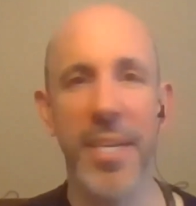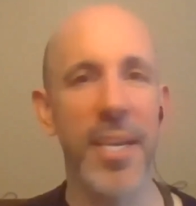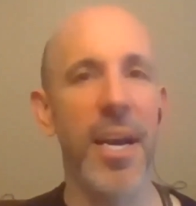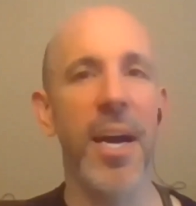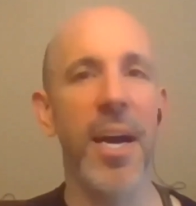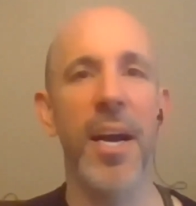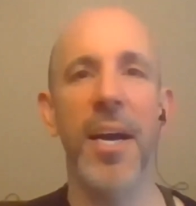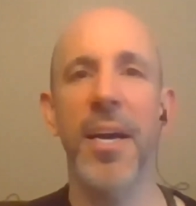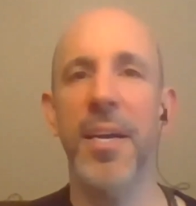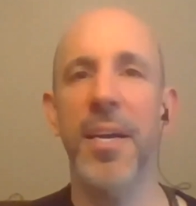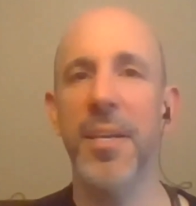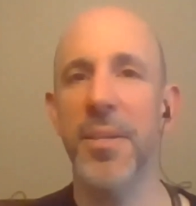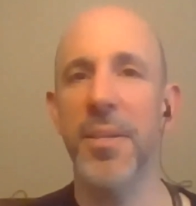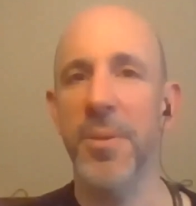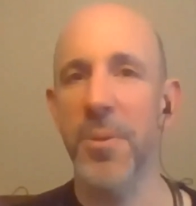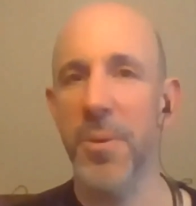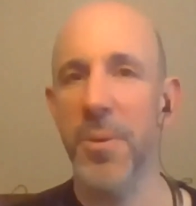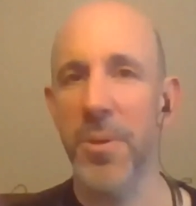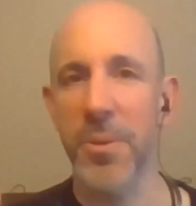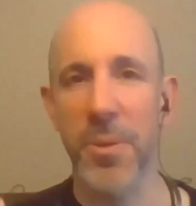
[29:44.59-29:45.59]
hi
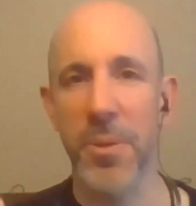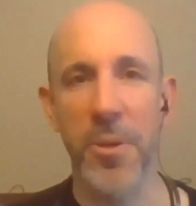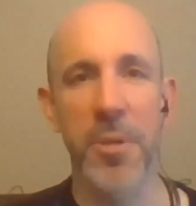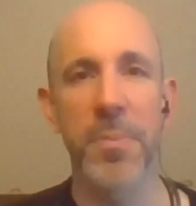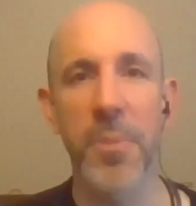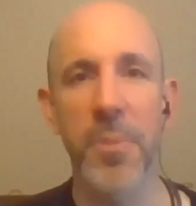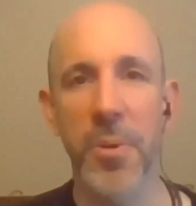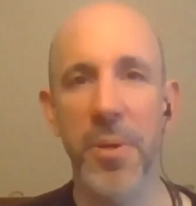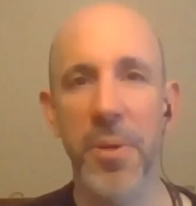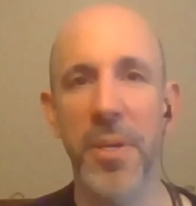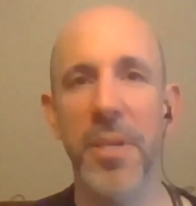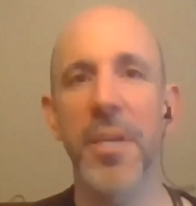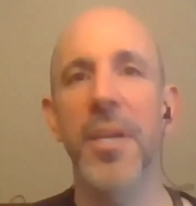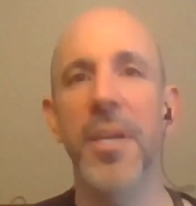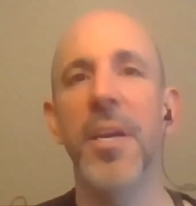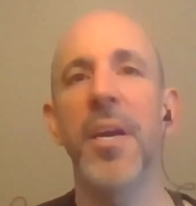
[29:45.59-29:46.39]
or learn more,